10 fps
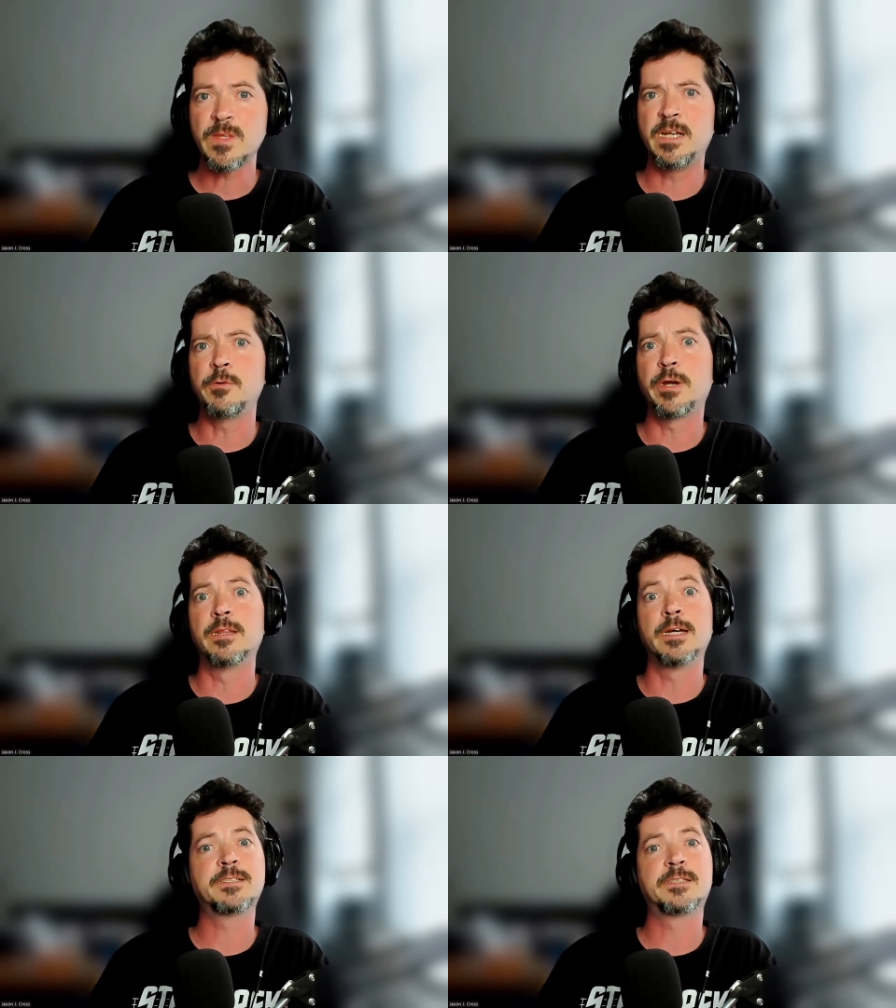Anyway,
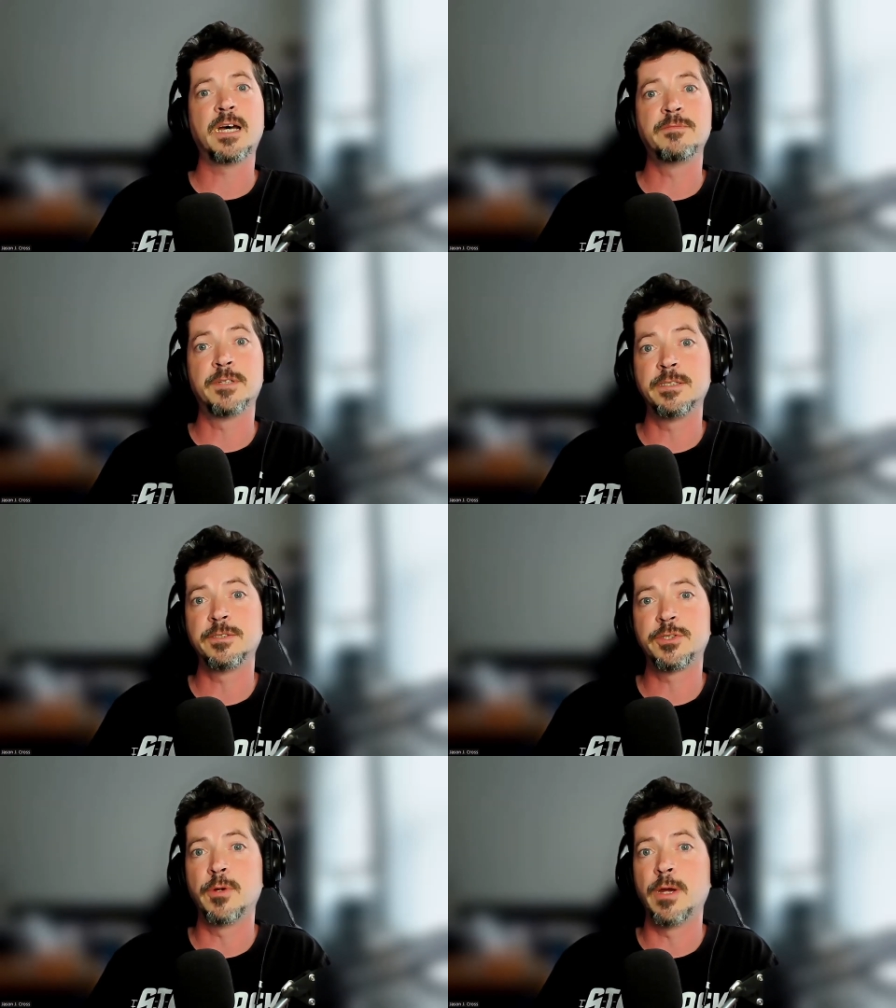let's dive
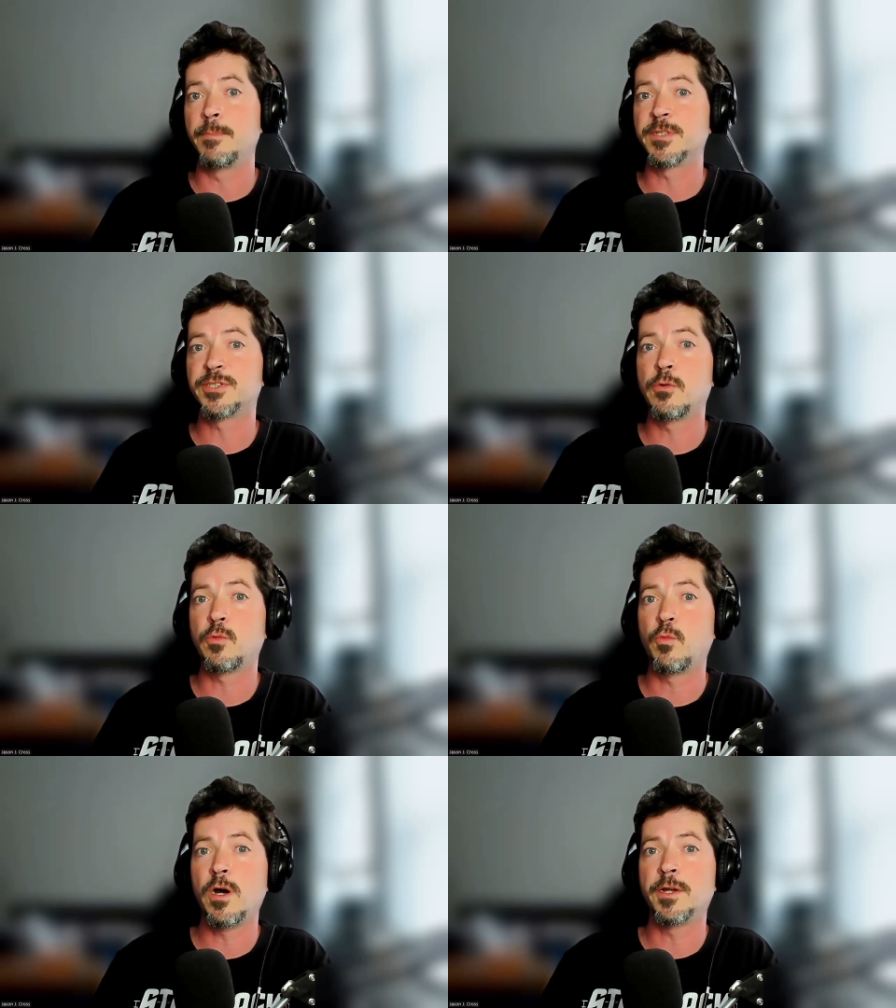into episode
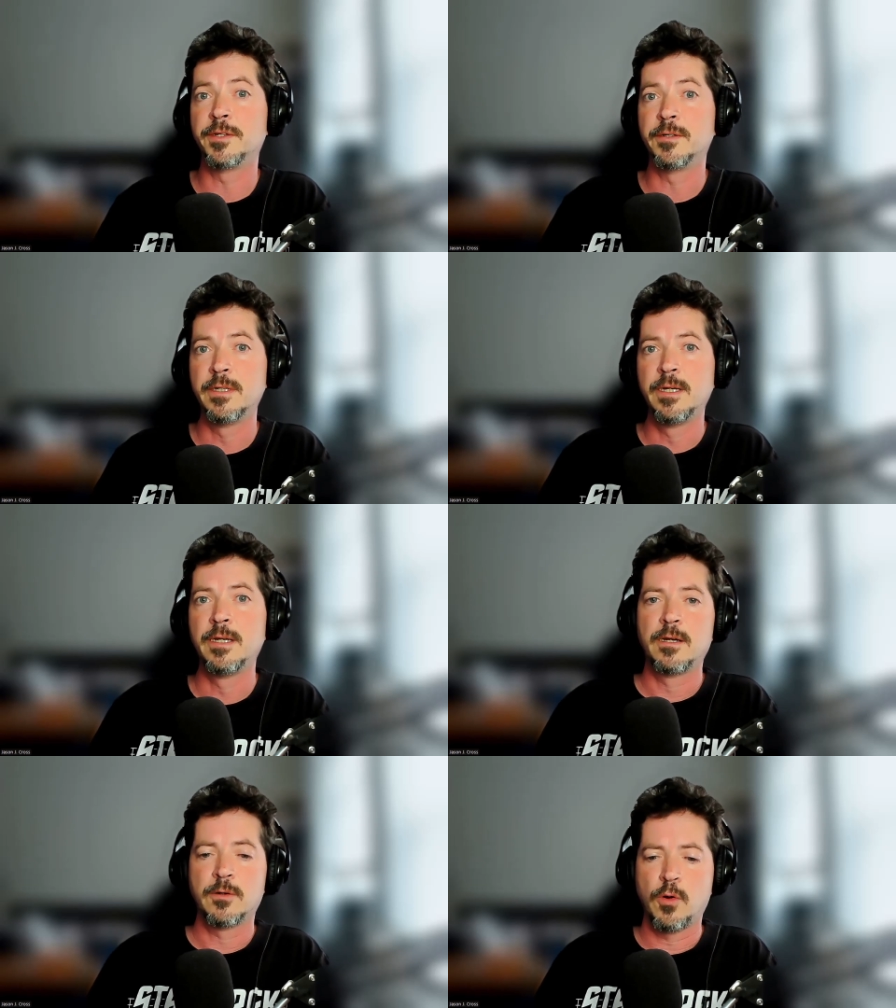one
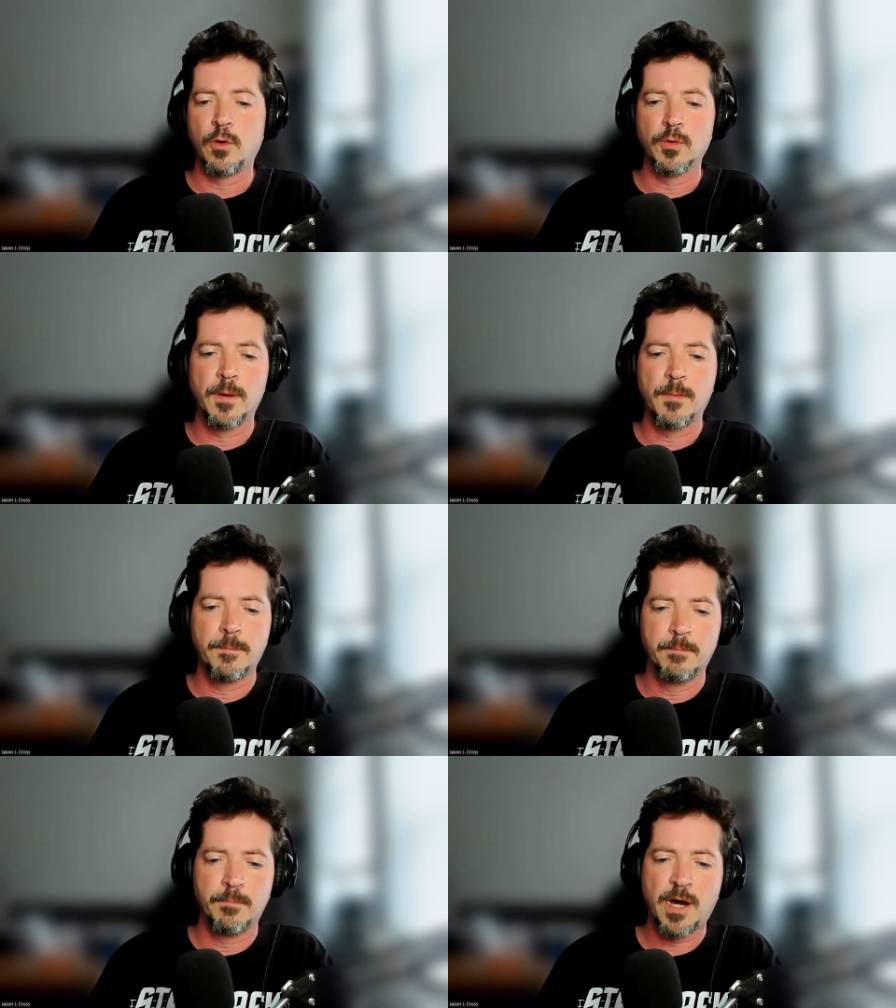called
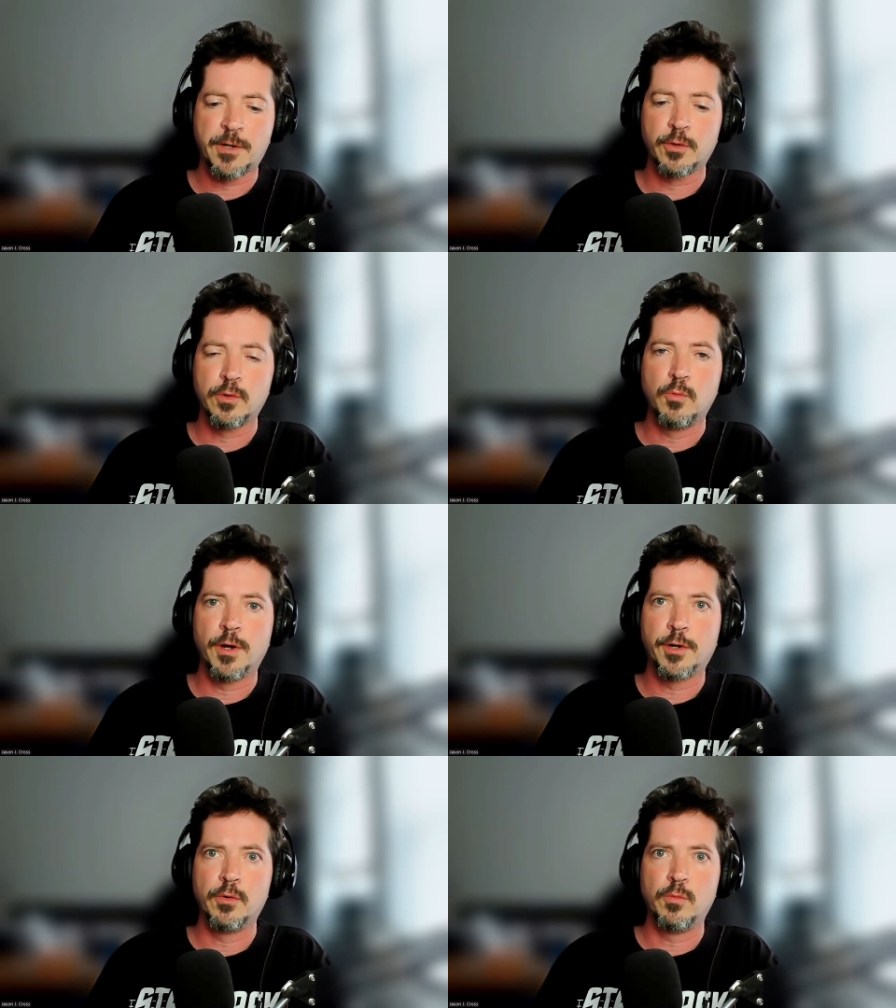Model
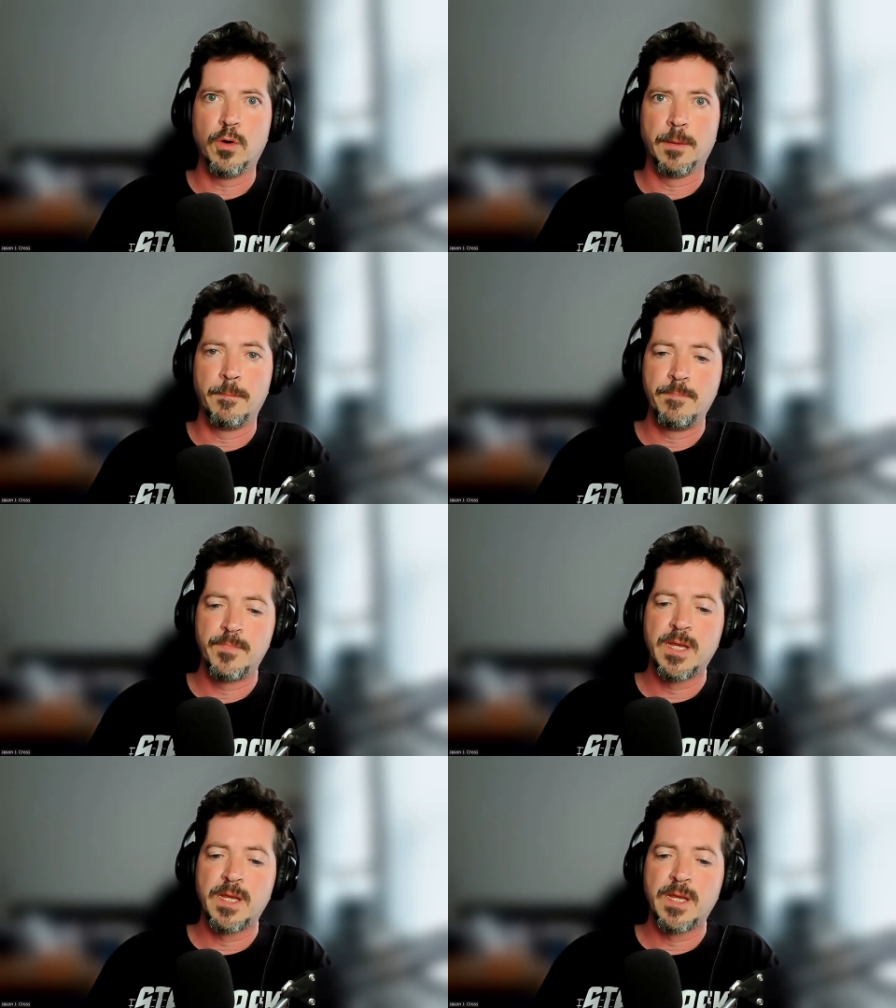101.